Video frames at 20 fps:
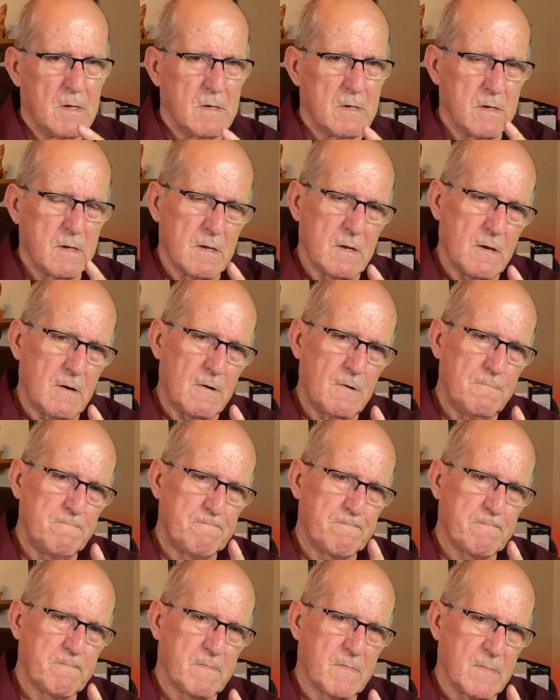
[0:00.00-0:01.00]
You know,
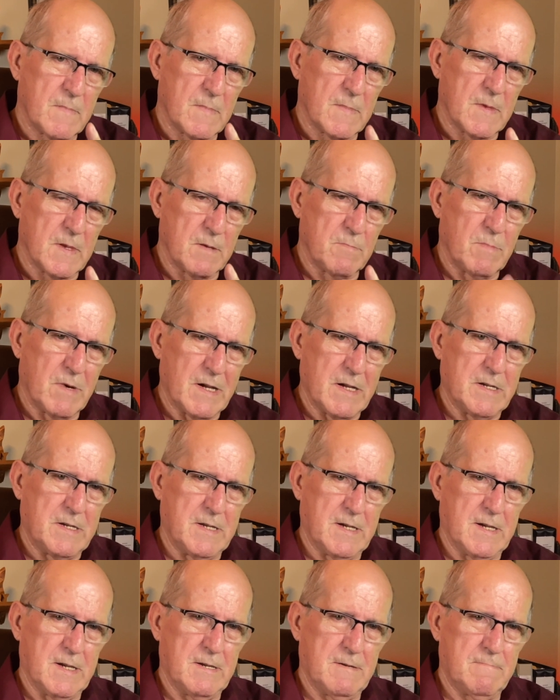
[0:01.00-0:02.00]
in my
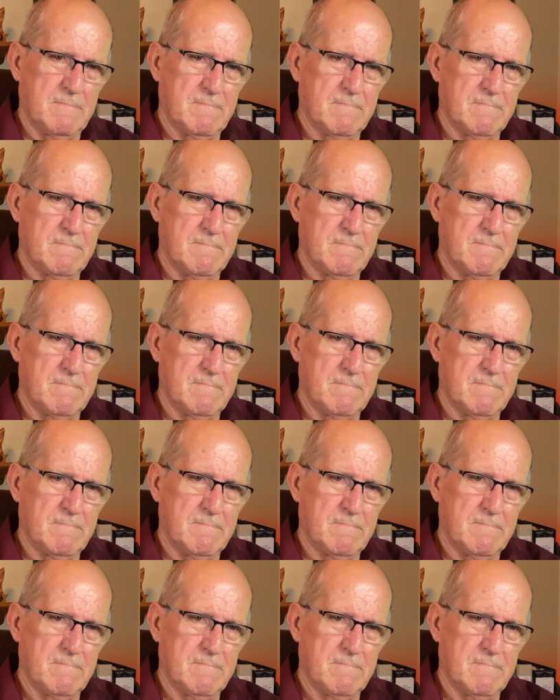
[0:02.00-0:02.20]
day,